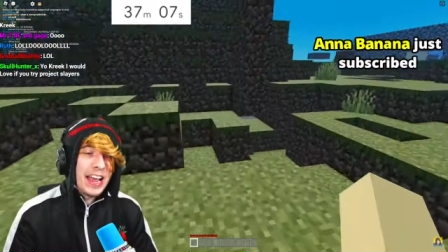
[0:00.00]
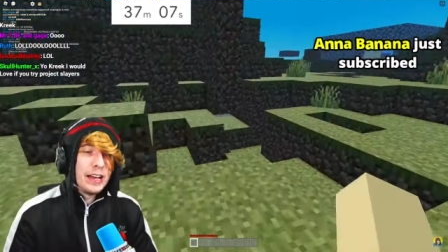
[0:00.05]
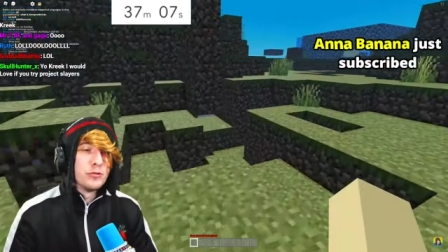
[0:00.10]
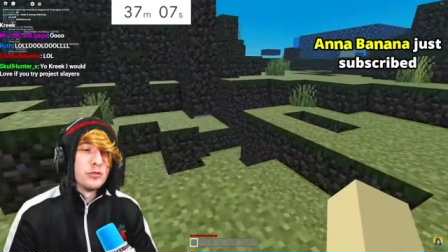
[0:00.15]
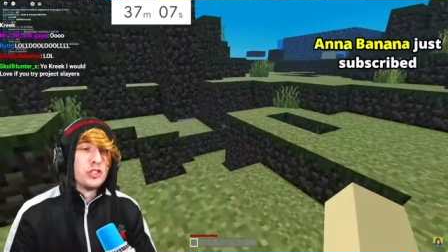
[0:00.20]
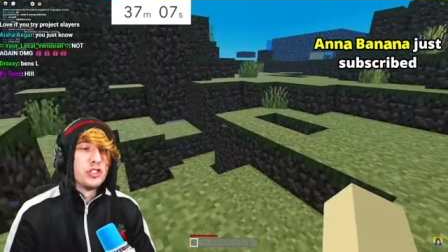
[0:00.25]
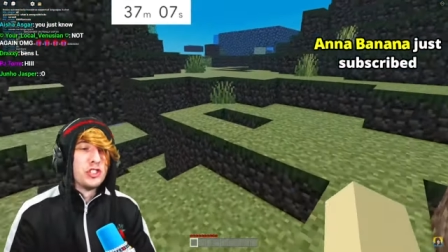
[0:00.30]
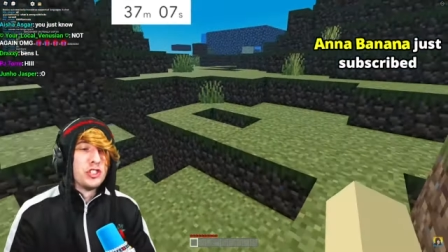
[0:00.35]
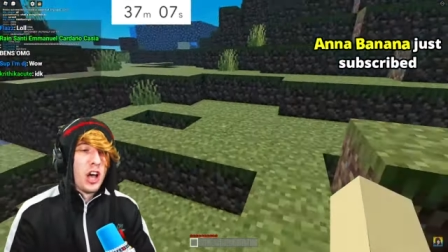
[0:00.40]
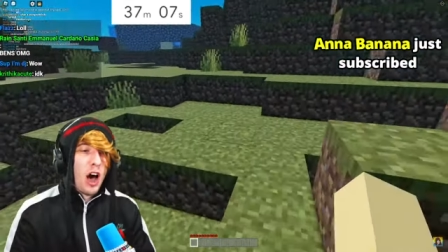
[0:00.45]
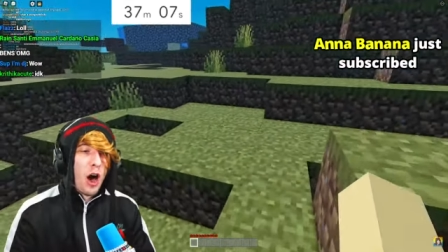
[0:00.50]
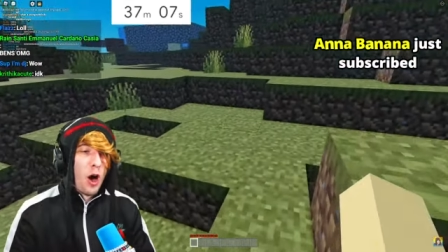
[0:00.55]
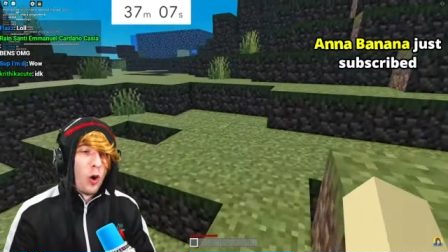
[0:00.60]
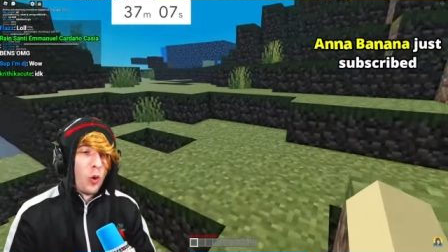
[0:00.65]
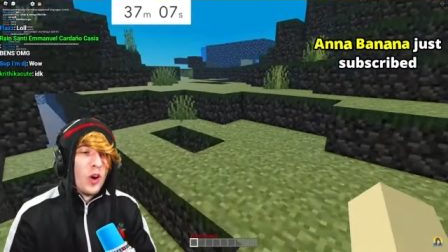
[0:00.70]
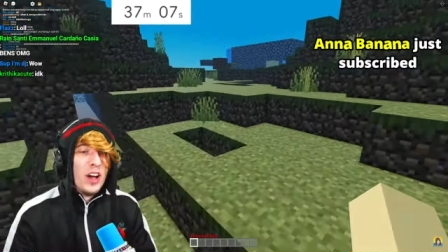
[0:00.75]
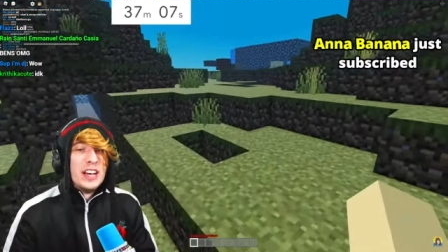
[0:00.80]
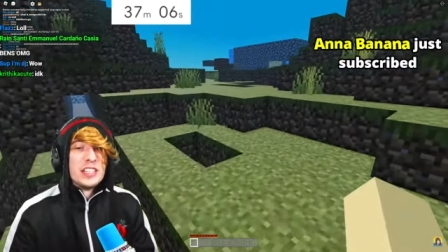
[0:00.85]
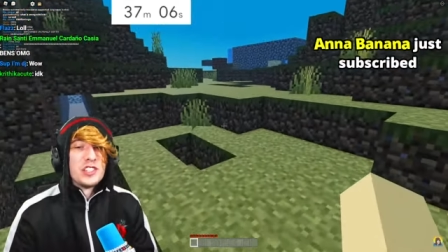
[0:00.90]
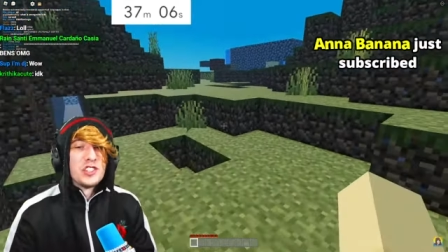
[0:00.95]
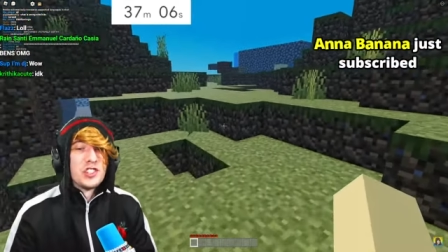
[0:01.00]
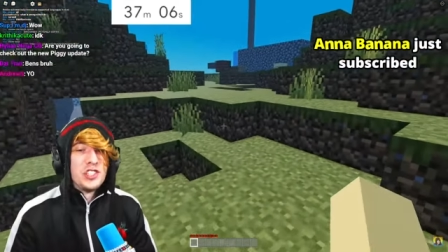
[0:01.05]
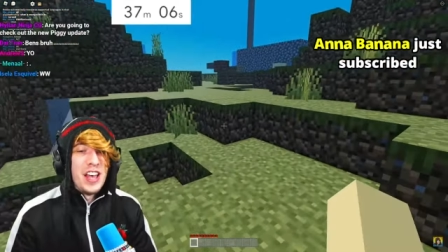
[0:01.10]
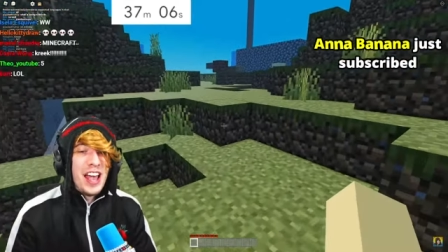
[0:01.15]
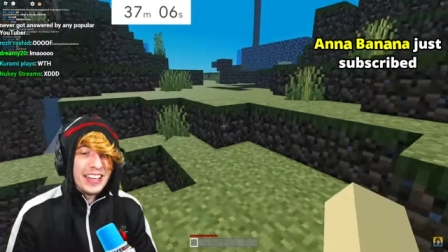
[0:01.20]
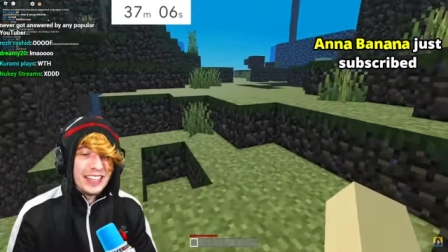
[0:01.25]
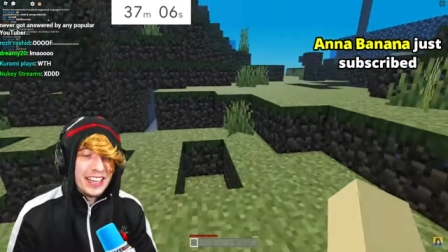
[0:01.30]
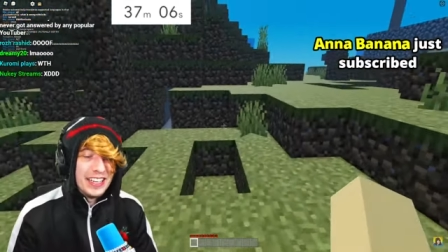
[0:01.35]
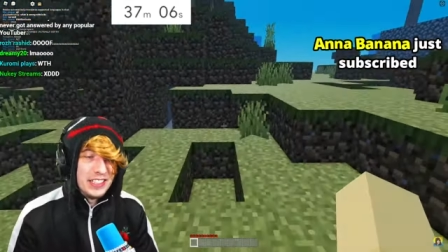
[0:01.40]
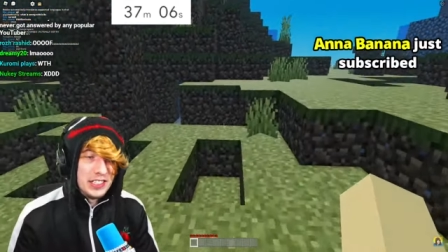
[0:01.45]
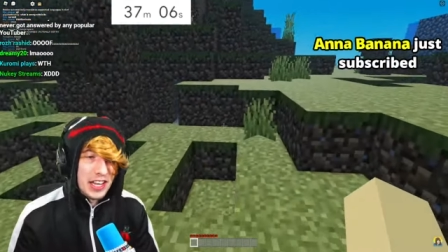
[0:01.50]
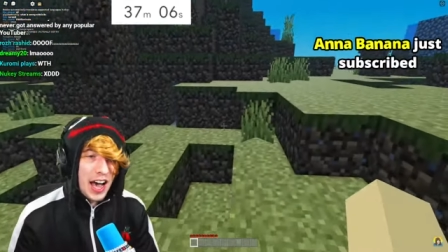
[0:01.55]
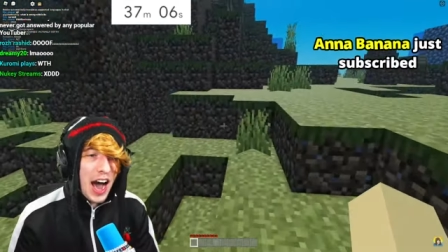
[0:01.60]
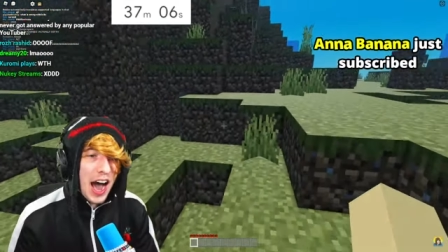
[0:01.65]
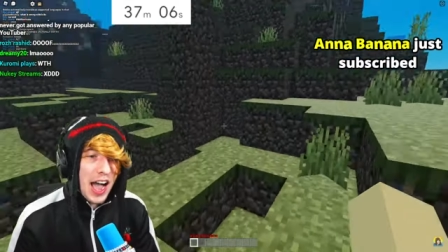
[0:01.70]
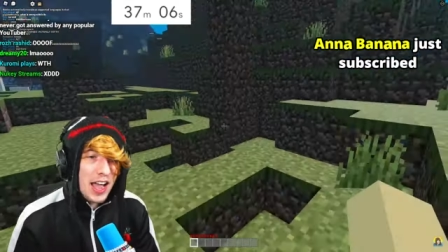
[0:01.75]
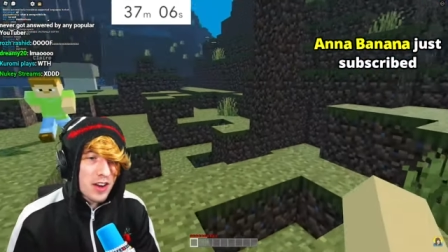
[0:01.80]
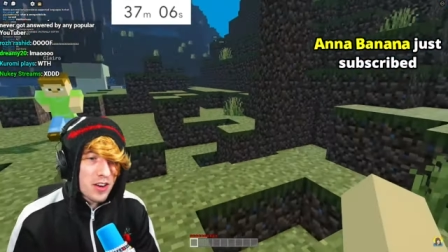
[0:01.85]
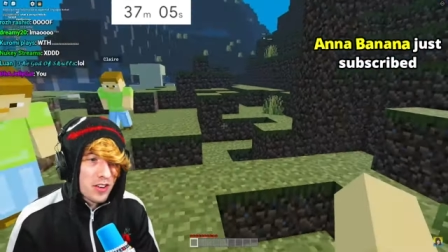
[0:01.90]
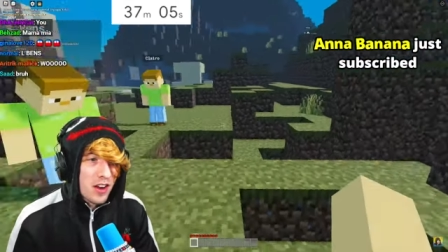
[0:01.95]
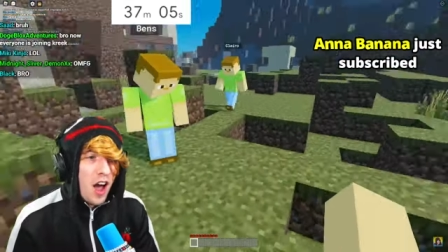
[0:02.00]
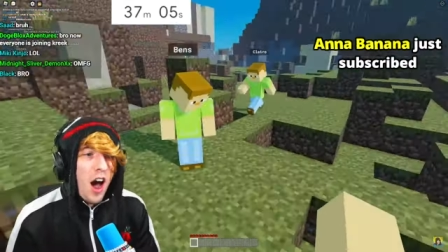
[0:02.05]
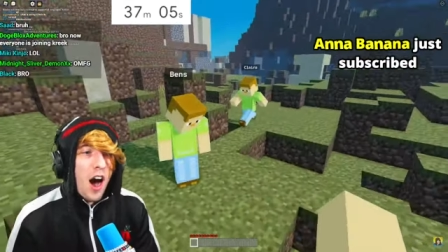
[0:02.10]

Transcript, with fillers: am so sick and tired